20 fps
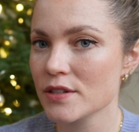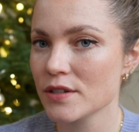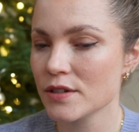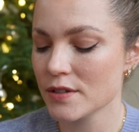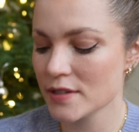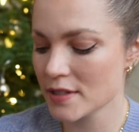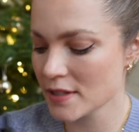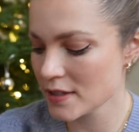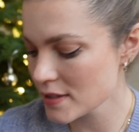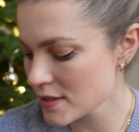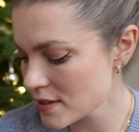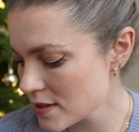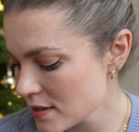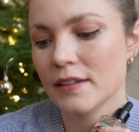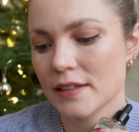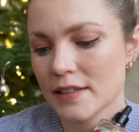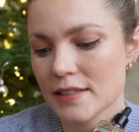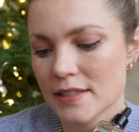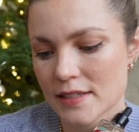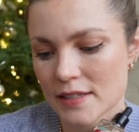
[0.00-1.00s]
to use this.
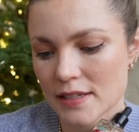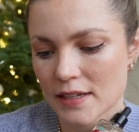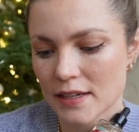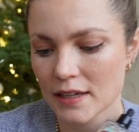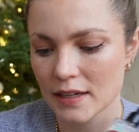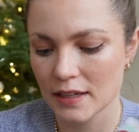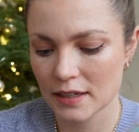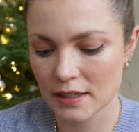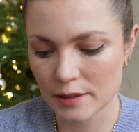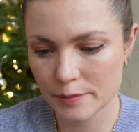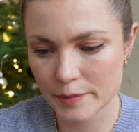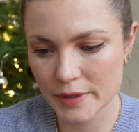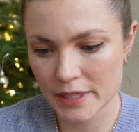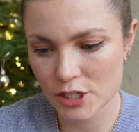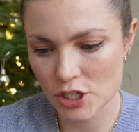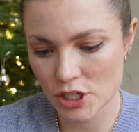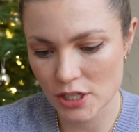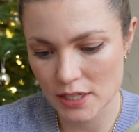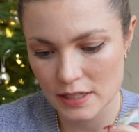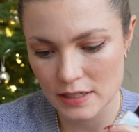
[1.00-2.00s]
Let's see, how
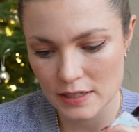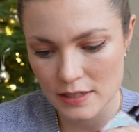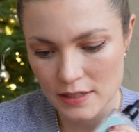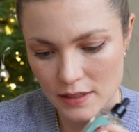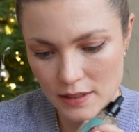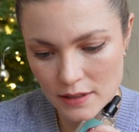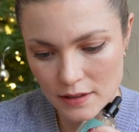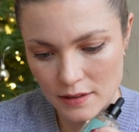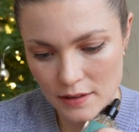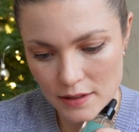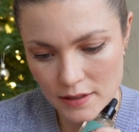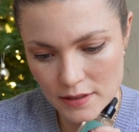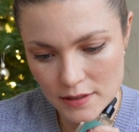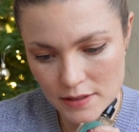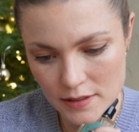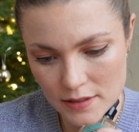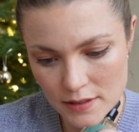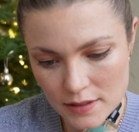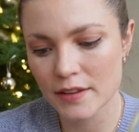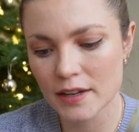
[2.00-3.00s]
much is
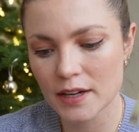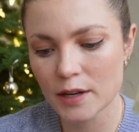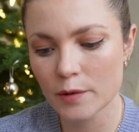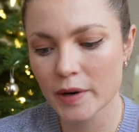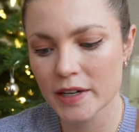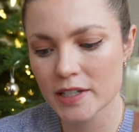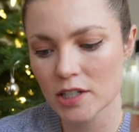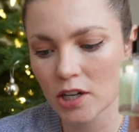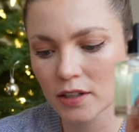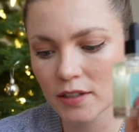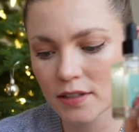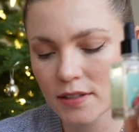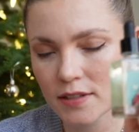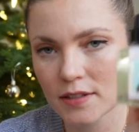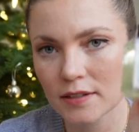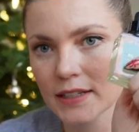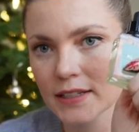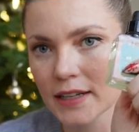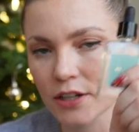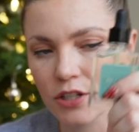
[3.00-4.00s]
this?
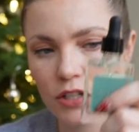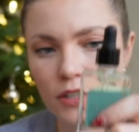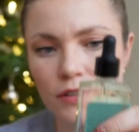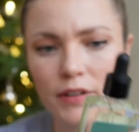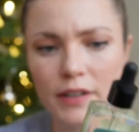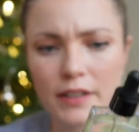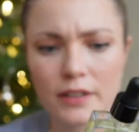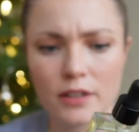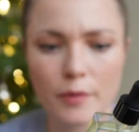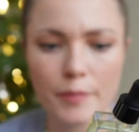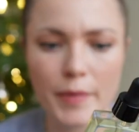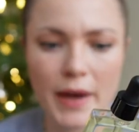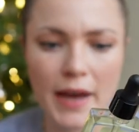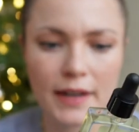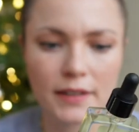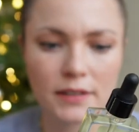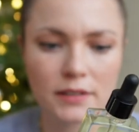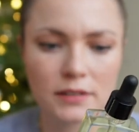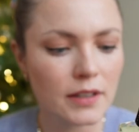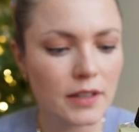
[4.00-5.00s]
$31. It's actually really not
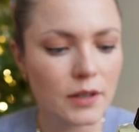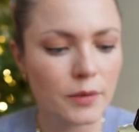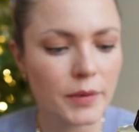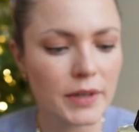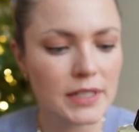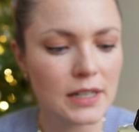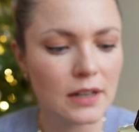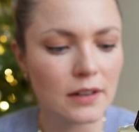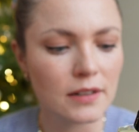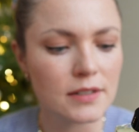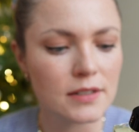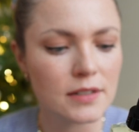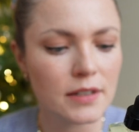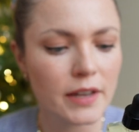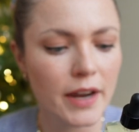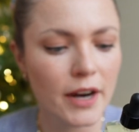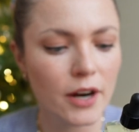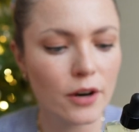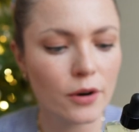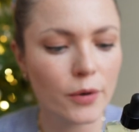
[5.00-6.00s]
bad. $31.
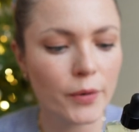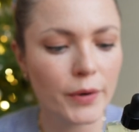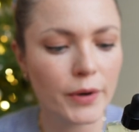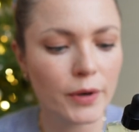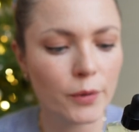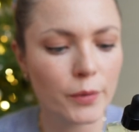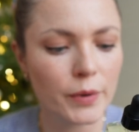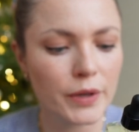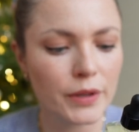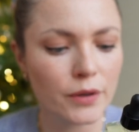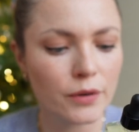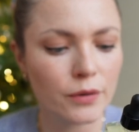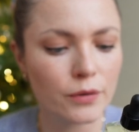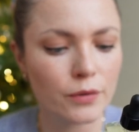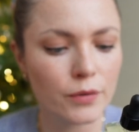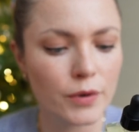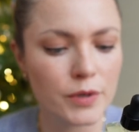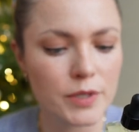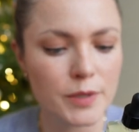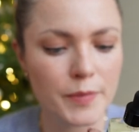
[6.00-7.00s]
Hair oil with
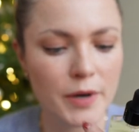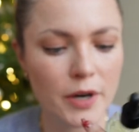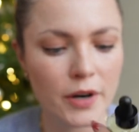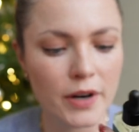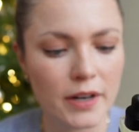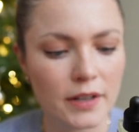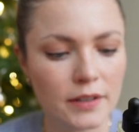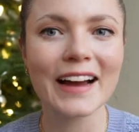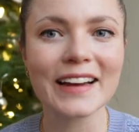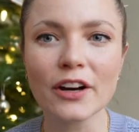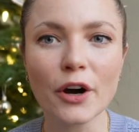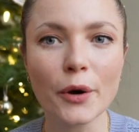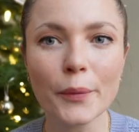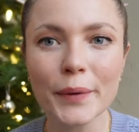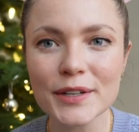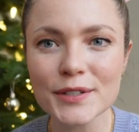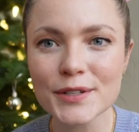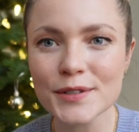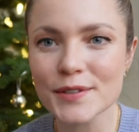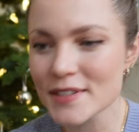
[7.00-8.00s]
rosemary. I can't
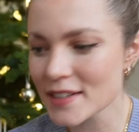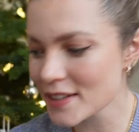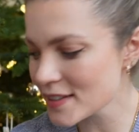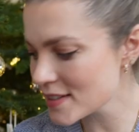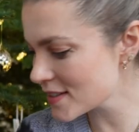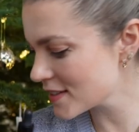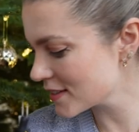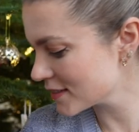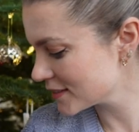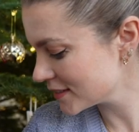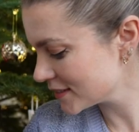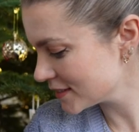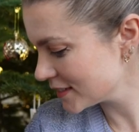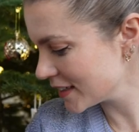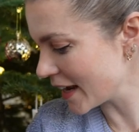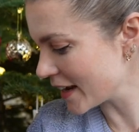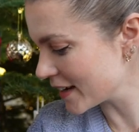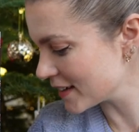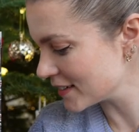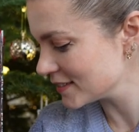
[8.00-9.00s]
wait to use this.
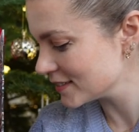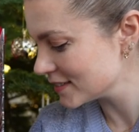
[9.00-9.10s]
Yay.